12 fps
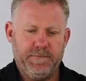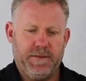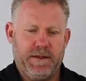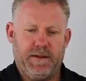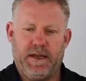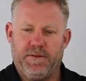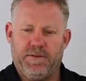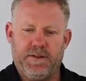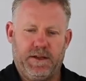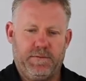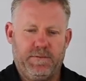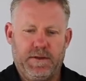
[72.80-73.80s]
Okay,
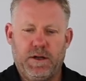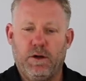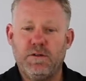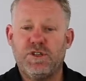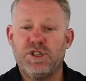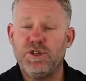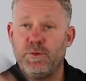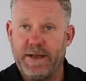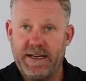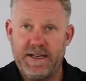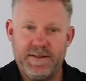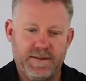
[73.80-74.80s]
so cold shoe, we're
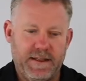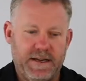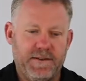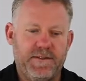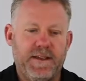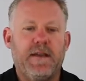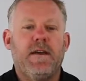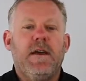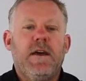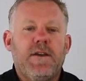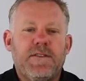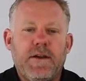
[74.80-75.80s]
going to get to that in a sec.
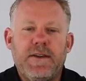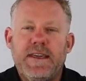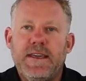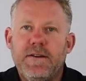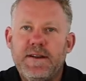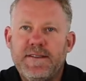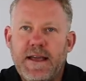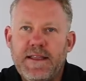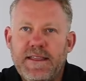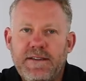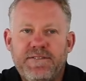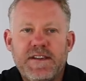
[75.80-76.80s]
So here is
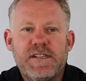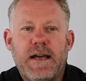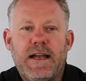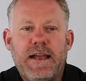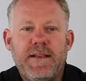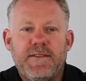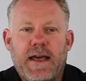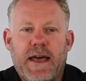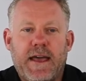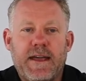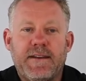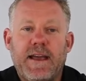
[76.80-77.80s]
the Fisheye Lens.
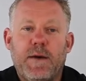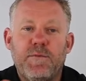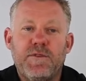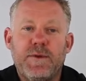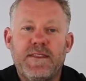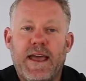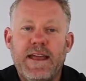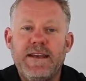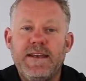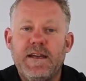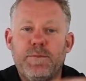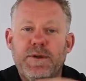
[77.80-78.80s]
It comes with a
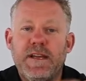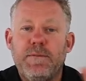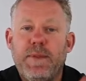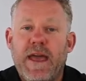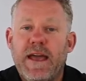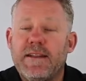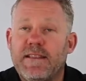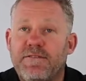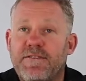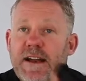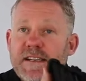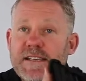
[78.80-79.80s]
neoprene pad at the
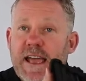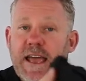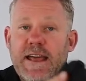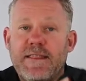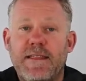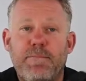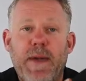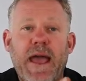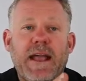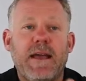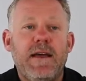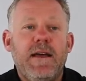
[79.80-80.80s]
front and the
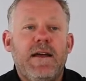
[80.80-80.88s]
back.